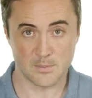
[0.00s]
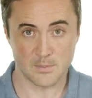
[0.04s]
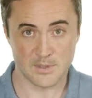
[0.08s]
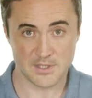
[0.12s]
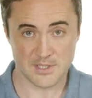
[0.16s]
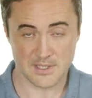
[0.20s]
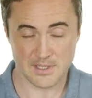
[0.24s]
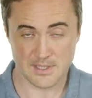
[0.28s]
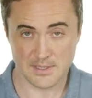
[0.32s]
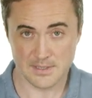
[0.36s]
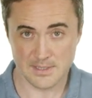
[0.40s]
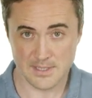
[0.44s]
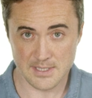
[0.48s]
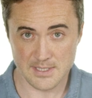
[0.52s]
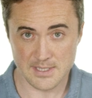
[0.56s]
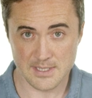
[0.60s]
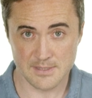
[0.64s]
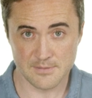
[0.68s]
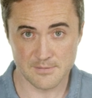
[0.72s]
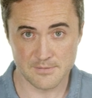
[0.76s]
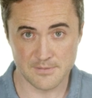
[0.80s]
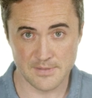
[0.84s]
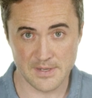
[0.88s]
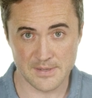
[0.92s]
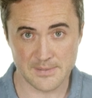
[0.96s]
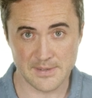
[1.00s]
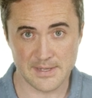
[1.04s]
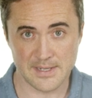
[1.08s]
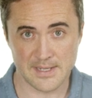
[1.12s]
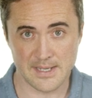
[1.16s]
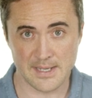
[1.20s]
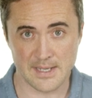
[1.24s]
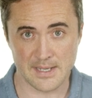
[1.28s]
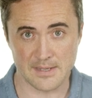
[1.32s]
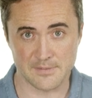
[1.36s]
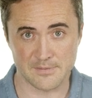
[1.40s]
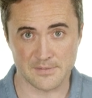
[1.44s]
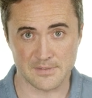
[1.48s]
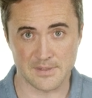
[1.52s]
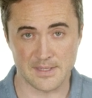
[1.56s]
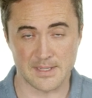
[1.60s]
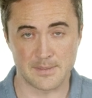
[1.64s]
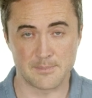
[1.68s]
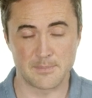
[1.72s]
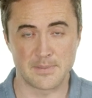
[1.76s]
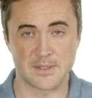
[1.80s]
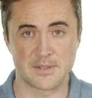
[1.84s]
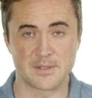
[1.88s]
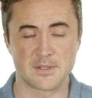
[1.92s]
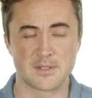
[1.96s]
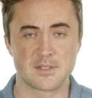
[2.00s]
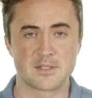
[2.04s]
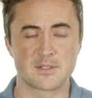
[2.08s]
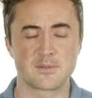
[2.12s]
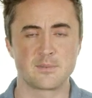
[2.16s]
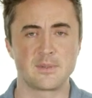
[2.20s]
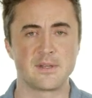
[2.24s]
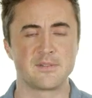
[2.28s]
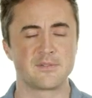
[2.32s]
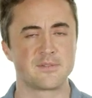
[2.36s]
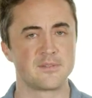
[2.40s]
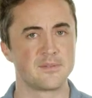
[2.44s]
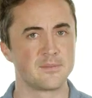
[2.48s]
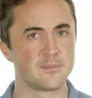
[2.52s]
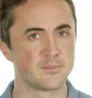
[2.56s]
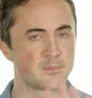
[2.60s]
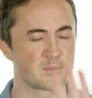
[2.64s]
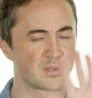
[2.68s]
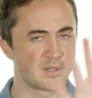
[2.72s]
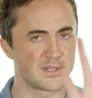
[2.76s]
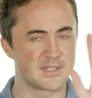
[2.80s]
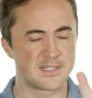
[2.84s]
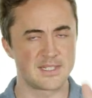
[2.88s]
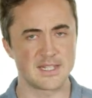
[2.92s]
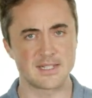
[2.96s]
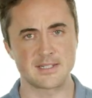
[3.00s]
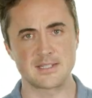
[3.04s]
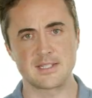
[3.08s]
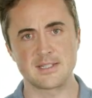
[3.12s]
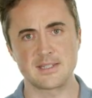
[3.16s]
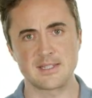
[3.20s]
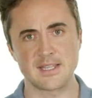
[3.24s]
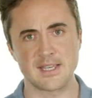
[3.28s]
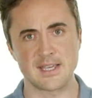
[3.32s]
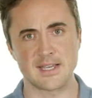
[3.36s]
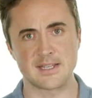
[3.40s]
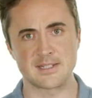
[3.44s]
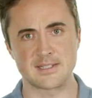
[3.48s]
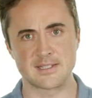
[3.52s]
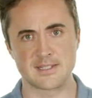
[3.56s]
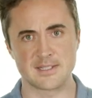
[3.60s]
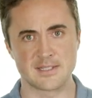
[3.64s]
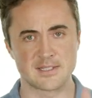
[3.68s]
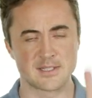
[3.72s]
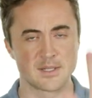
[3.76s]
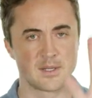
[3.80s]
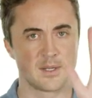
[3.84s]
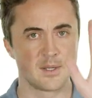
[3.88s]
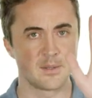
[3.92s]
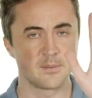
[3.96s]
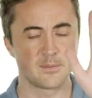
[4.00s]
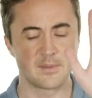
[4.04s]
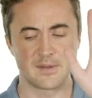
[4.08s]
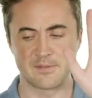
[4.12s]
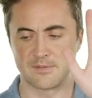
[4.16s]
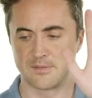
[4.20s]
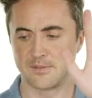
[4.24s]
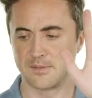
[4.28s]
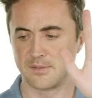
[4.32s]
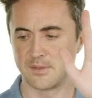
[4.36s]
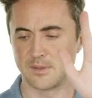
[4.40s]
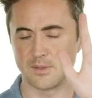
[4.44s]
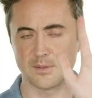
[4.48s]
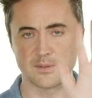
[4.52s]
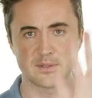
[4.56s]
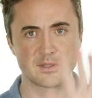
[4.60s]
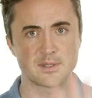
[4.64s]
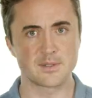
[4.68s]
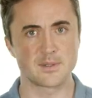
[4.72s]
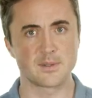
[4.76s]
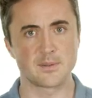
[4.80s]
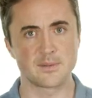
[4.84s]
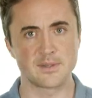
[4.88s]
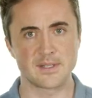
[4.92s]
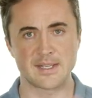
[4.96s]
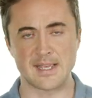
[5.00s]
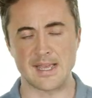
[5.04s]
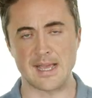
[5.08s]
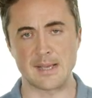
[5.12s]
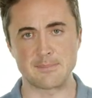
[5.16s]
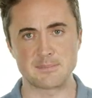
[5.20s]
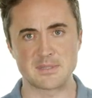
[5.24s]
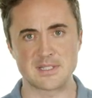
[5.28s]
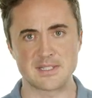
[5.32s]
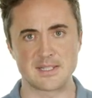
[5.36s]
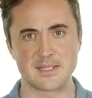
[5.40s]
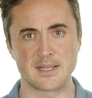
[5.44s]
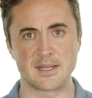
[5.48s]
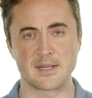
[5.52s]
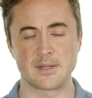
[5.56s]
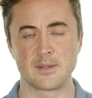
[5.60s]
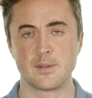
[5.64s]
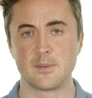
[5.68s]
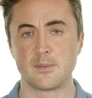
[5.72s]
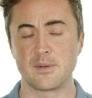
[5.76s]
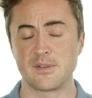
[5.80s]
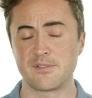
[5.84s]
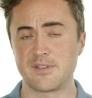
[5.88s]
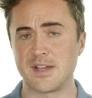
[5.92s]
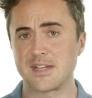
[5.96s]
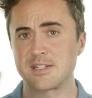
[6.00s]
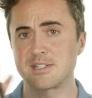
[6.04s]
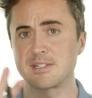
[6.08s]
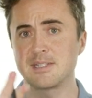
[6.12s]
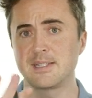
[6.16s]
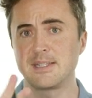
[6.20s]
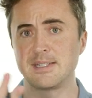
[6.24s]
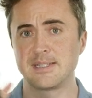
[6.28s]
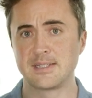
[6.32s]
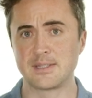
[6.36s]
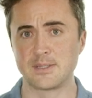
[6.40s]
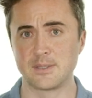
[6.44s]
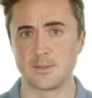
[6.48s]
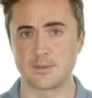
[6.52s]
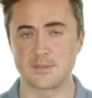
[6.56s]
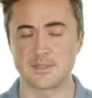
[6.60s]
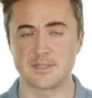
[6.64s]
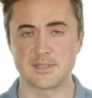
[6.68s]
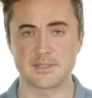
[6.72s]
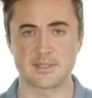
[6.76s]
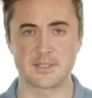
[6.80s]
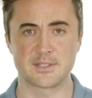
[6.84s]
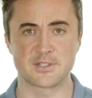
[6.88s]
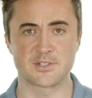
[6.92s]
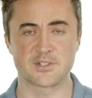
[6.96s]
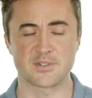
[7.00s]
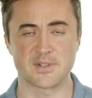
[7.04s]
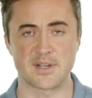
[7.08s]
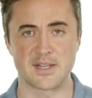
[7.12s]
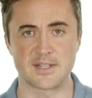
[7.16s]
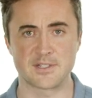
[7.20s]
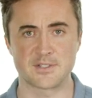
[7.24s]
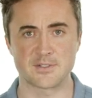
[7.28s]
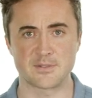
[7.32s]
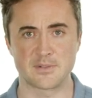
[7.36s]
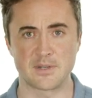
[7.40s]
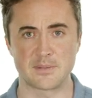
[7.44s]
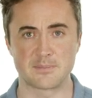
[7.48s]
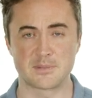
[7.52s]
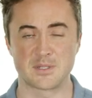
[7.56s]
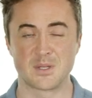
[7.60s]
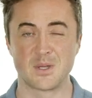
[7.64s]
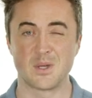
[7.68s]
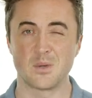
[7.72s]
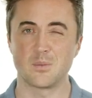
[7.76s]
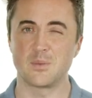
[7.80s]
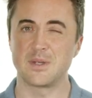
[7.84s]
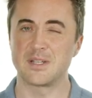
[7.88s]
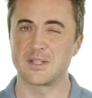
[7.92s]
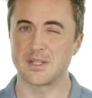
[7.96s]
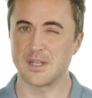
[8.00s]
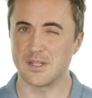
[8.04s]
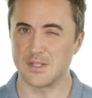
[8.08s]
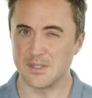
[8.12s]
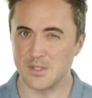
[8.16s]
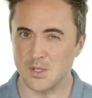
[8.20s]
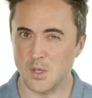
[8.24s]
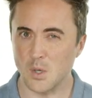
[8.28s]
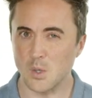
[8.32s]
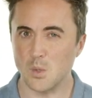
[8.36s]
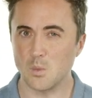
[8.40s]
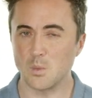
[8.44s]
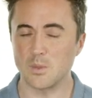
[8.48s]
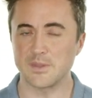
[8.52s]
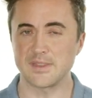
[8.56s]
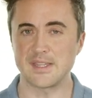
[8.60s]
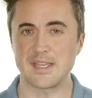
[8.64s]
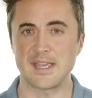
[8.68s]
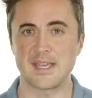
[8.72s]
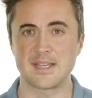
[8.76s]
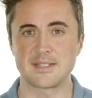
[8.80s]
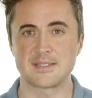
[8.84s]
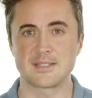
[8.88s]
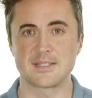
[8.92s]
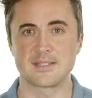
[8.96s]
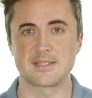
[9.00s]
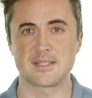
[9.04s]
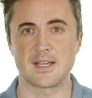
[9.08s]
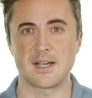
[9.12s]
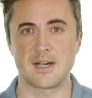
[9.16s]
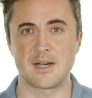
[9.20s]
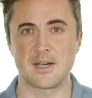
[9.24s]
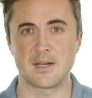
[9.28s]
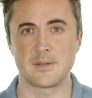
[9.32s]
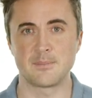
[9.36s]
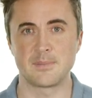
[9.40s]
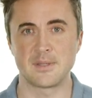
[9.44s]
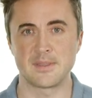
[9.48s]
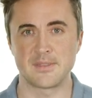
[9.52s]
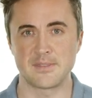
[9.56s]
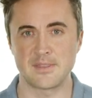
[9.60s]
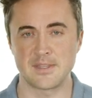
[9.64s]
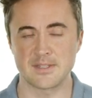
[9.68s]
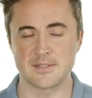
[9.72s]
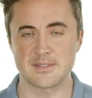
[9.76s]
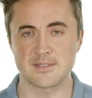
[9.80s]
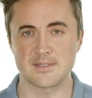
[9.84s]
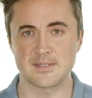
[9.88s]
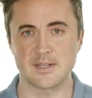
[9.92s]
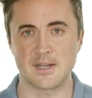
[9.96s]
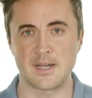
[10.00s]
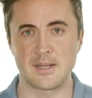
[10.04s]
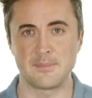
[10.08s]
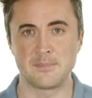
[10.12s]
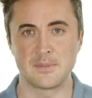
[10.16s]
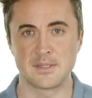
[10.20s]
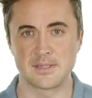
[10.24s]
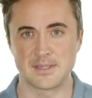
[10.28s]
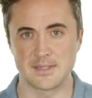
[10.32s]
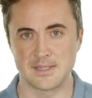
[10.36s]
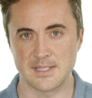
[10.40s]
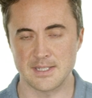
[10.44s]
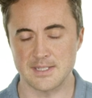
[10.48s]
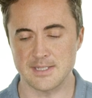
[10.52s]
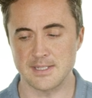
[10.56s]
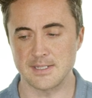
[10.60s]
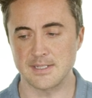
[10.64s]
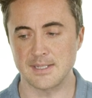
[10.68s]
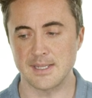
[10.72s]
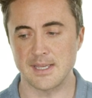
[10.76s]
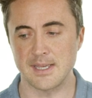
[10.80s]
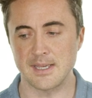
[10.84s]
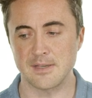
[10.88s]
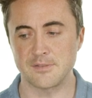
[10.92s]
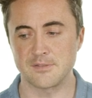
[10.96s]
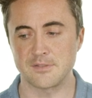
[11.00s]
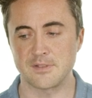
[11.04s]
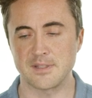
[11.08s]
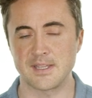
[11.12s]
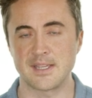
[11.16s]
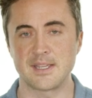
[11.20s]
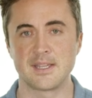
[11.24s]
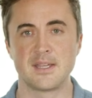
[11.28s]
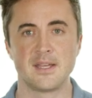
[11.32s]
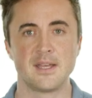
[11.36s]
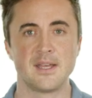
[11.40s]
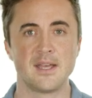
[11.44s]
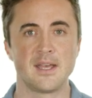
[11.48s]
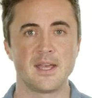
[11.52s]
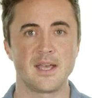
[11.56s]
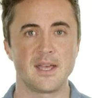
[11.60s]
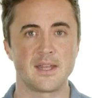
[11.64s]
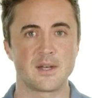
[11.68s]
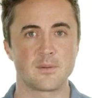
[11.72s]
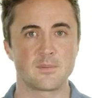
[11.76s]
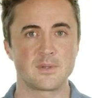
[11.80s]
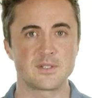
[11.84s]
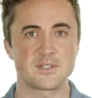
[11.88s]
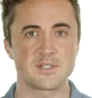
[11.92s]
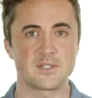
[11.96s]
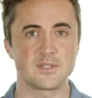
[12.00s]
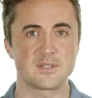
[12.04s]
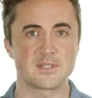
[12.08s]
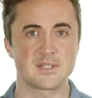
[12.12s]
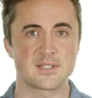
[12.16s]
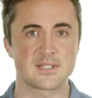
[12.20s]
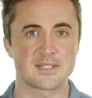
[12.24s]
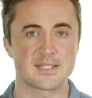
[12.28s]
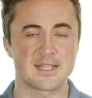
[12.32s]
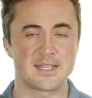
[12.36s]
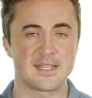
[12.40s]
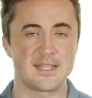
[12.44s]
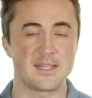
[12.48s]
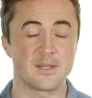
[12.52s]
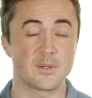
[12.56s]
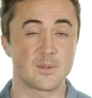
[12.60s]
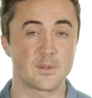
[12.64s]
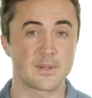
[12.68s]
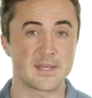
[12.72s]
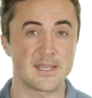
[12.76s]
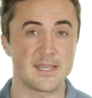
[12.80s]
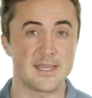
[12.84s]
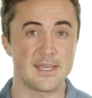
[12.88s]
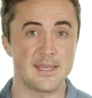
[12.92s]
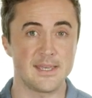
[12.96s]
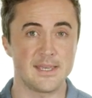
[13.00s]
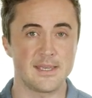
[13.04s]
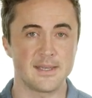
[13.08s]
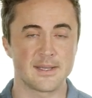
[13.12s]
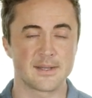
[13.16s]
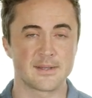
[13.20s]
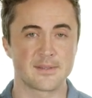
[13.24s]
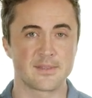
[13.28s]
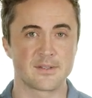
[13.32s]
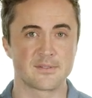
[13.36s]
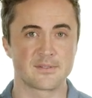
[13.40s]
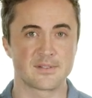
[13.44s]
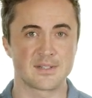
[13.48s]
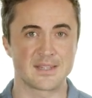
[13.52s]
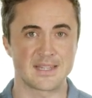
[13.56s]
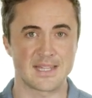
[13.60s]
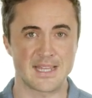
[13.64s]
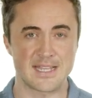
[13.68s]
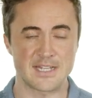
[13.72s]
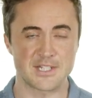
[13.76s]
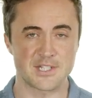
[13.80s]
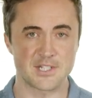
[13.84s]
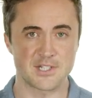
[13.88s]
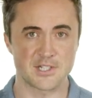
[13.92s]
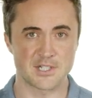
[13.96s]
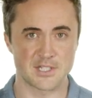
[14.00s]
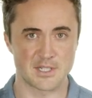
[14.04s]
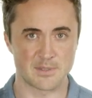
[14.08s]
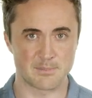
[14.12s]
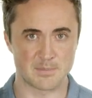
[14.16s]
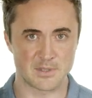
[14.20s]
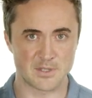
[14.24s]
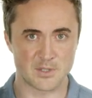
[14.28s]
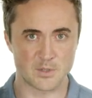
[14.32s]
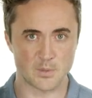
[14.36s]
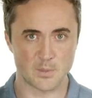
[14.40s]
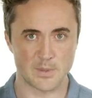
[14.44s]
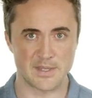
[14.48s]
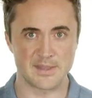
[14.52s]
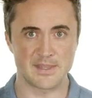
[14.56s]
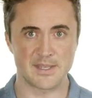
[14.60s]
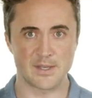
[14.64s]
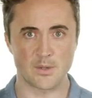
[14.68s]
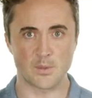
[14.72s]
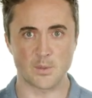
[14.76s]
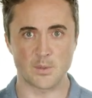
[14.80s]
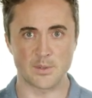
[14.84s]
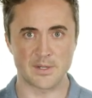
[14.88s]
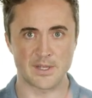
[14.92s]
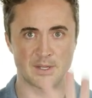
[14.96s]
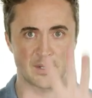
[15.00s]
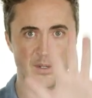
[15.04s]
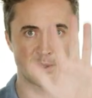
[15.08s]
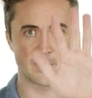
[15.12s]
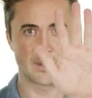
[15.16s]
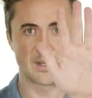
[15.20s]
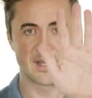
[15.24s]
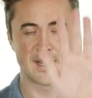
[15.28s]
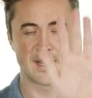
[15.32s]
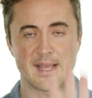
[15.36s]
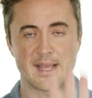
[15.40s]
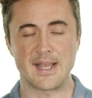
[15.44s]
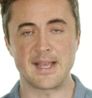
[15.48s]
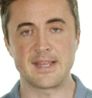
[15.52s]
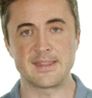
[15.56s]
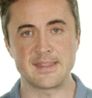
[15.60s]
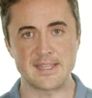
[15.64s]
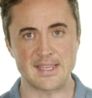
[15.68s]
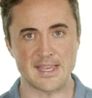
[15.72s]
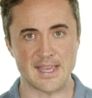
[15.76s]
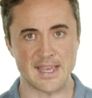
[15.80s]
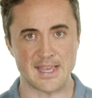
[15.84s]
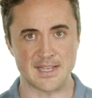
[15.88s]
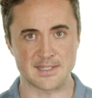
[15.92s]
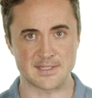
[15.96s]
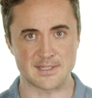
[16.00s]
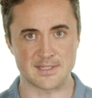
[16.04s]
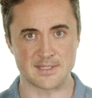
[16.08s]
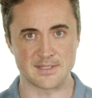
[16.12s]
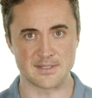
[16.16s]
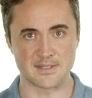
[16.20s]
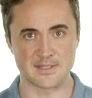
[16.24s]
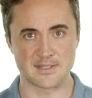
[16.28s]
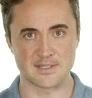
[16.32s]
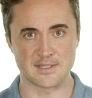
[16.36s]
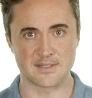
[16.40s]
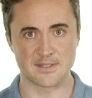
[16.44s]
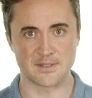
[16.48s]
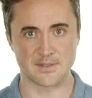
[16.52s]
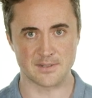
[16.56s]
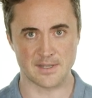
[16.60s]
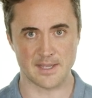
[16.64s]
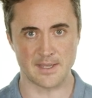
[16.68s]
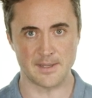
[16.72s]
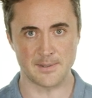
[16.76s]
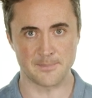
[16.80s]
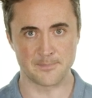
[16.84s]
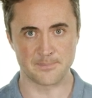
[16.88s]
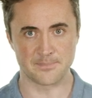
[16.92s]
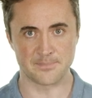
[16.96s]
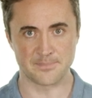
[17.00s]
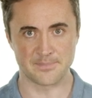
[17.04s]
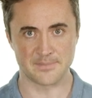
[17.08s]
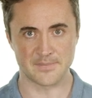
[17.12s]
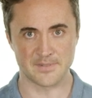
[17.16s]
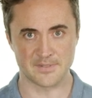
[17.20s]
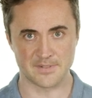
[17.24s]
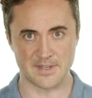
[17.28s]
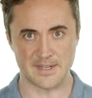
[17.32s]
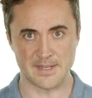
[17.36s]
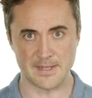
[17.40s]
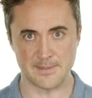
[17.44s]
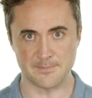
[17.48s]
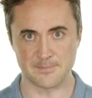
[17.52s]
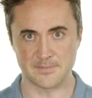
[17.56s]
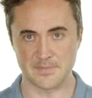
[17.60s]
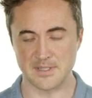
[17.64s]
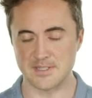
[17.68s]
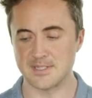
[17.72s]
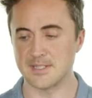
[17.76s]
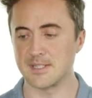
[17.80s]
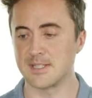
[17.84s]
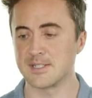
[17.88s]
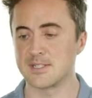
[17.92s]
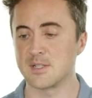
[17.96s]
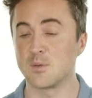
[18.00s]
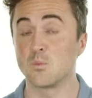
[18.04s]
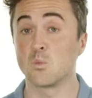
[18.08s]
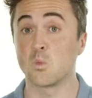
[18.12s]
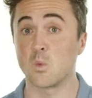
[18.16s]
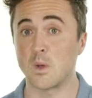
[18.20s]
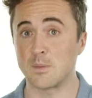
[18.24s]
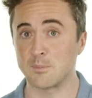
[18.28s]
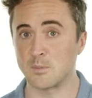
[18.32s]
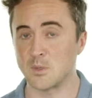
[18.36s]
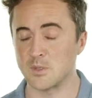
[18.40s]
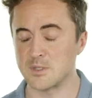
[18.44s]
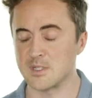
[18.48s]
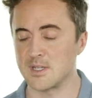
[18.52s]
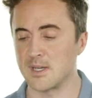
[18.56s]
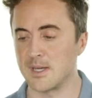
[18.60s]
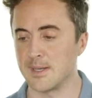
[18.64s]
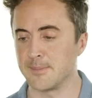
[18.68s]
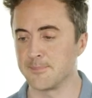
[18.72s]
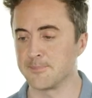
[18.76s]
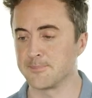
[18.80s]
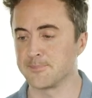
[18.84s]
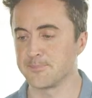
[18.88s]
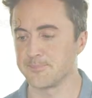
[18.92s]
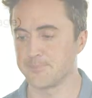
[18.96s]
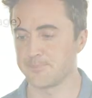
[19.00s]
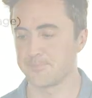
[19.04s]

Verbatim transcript: I want you to listen very carefully because we've predicted the answers, we've looked at all the gaps there, we've actually looked at the transcript, we know what the answers are, but this time listen carefully and I want you to see or hear the relationship between the audio and the answers, okay? Ready? Let's listen one more time.